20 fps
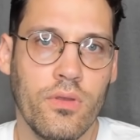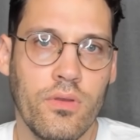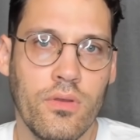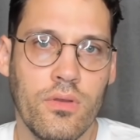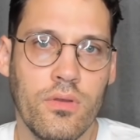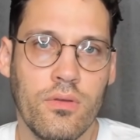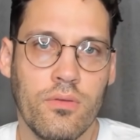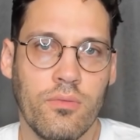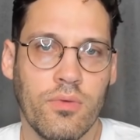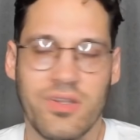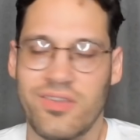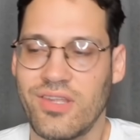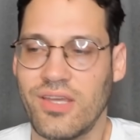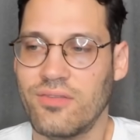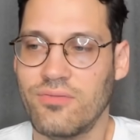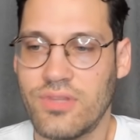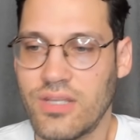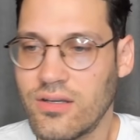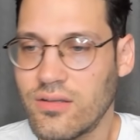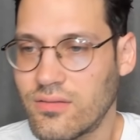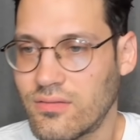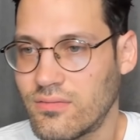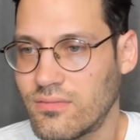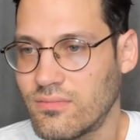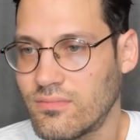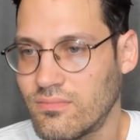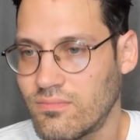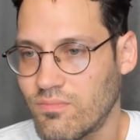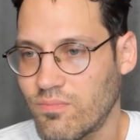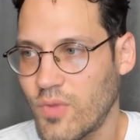Well, they, they're
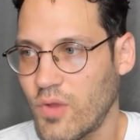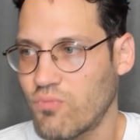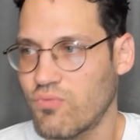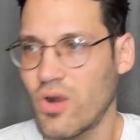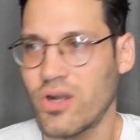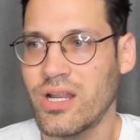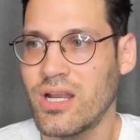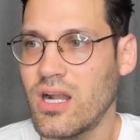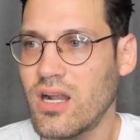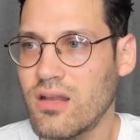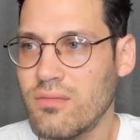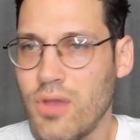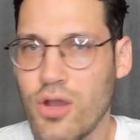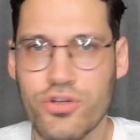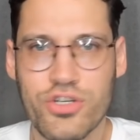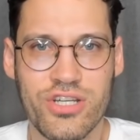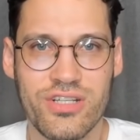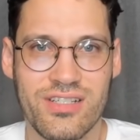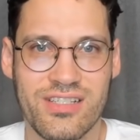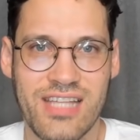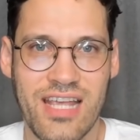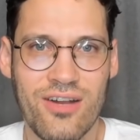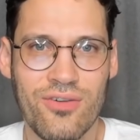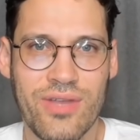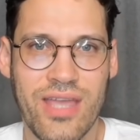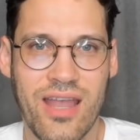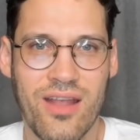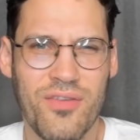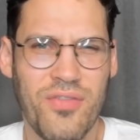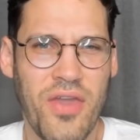running on emotions. They don't
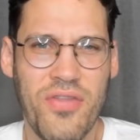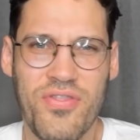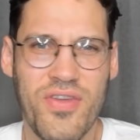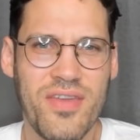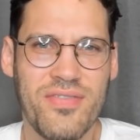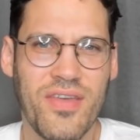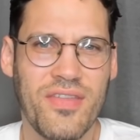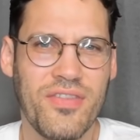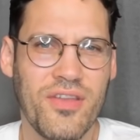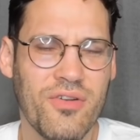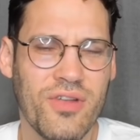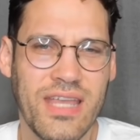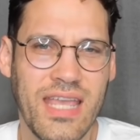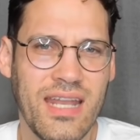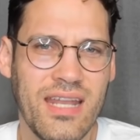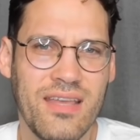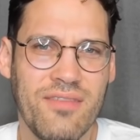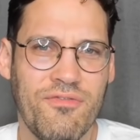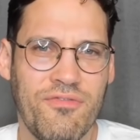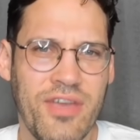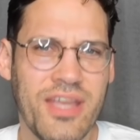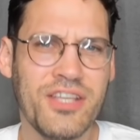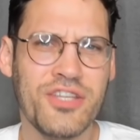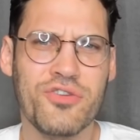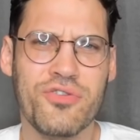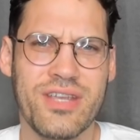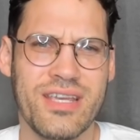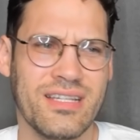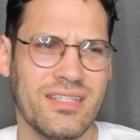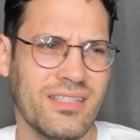care. They think that they're getting
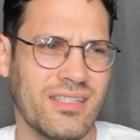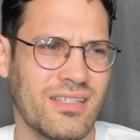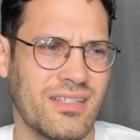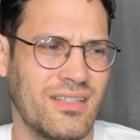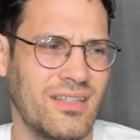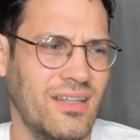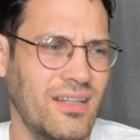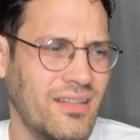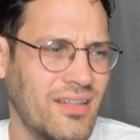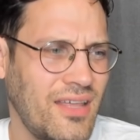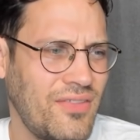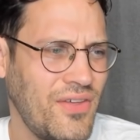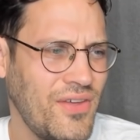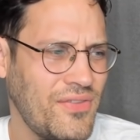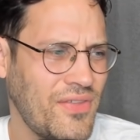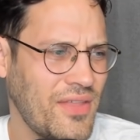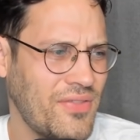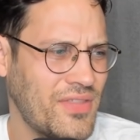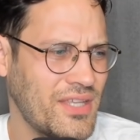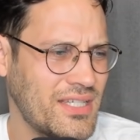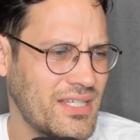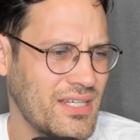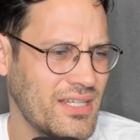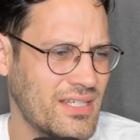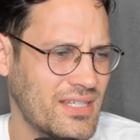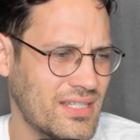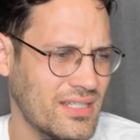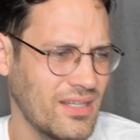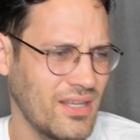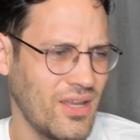victories. They think that this
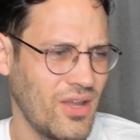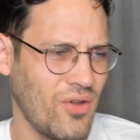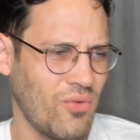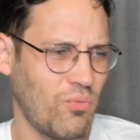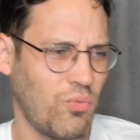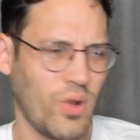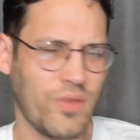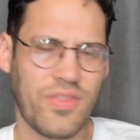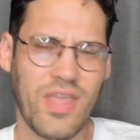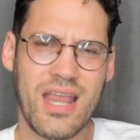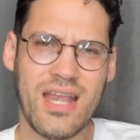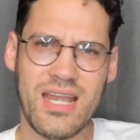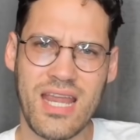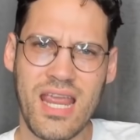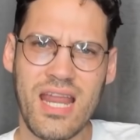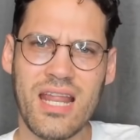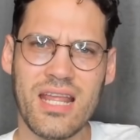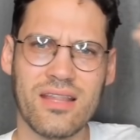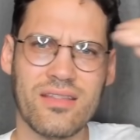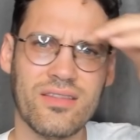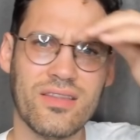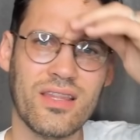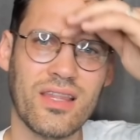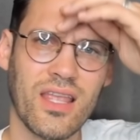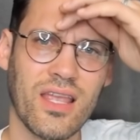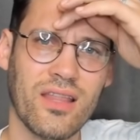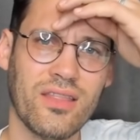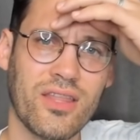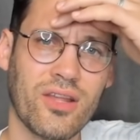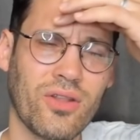is what they needed.
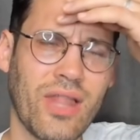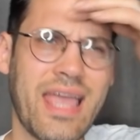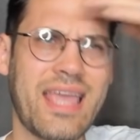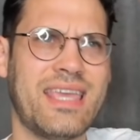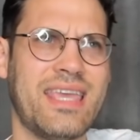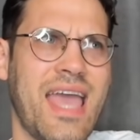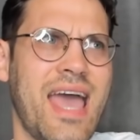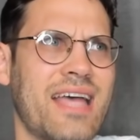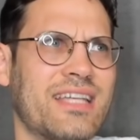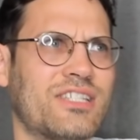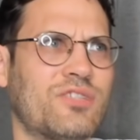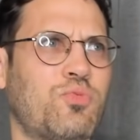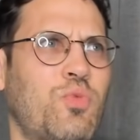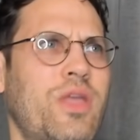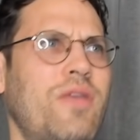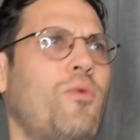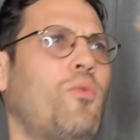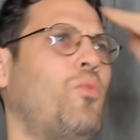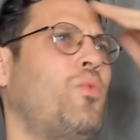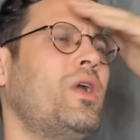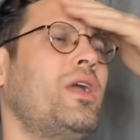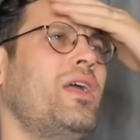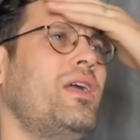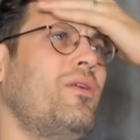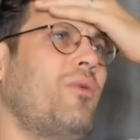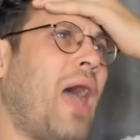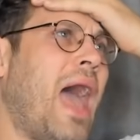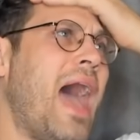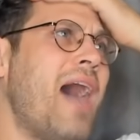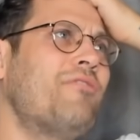They're like, yes, we we
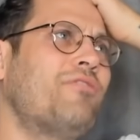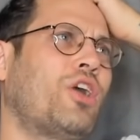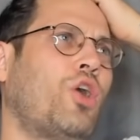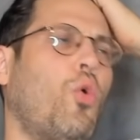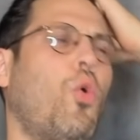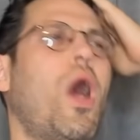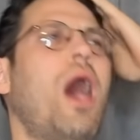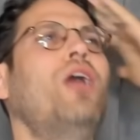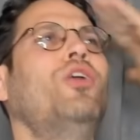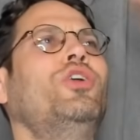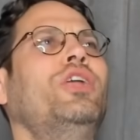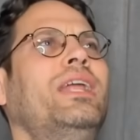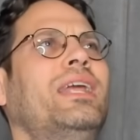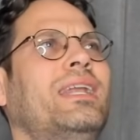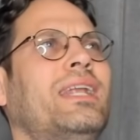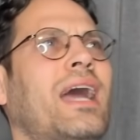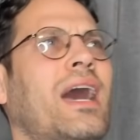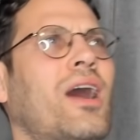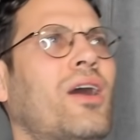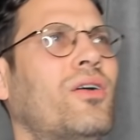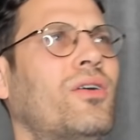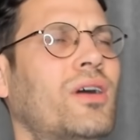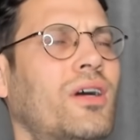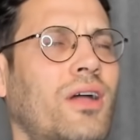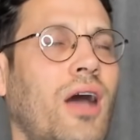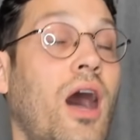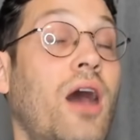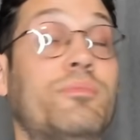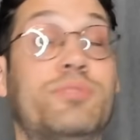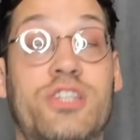have equality now.
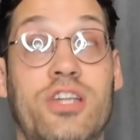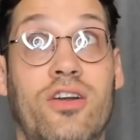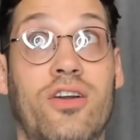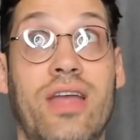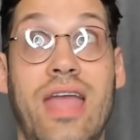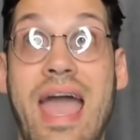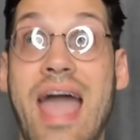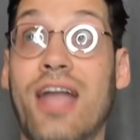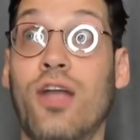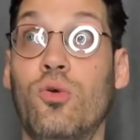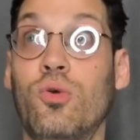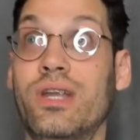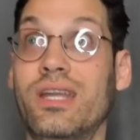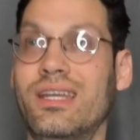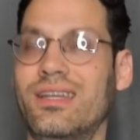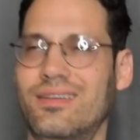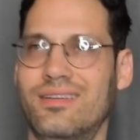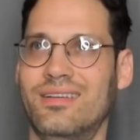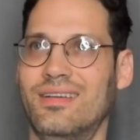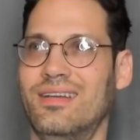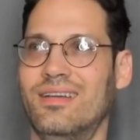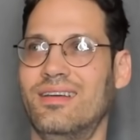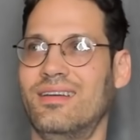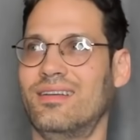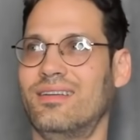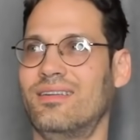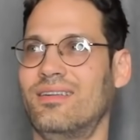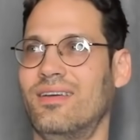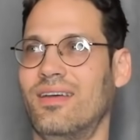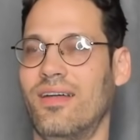I'm sorry, equity.
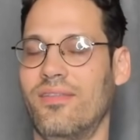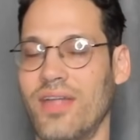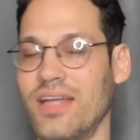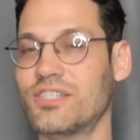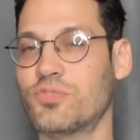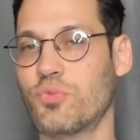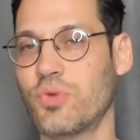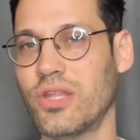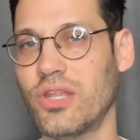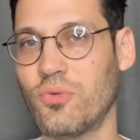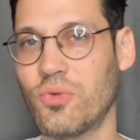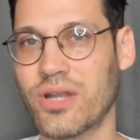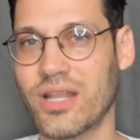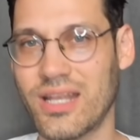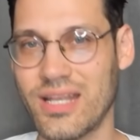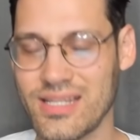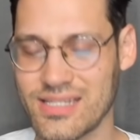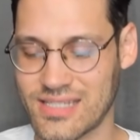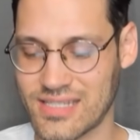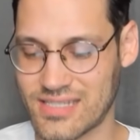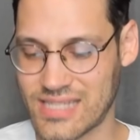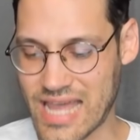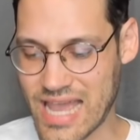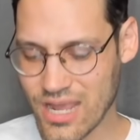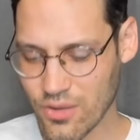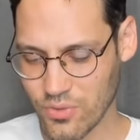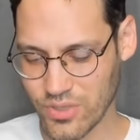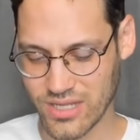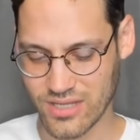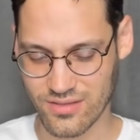And that's really what it is. It's
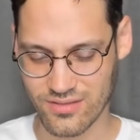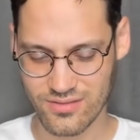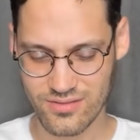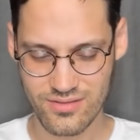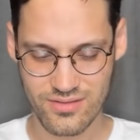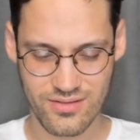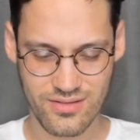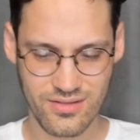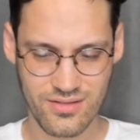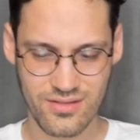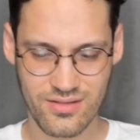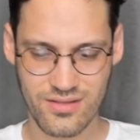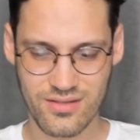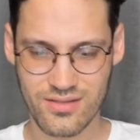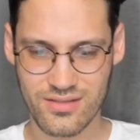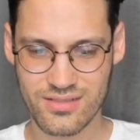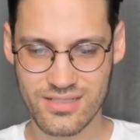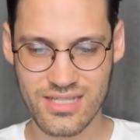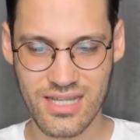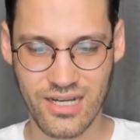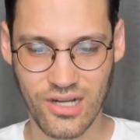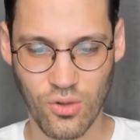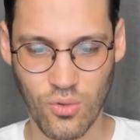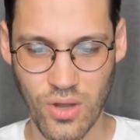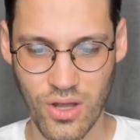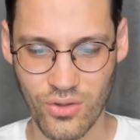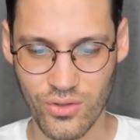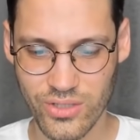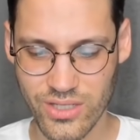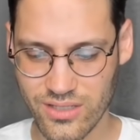equity. It's not
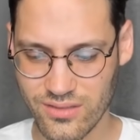equality.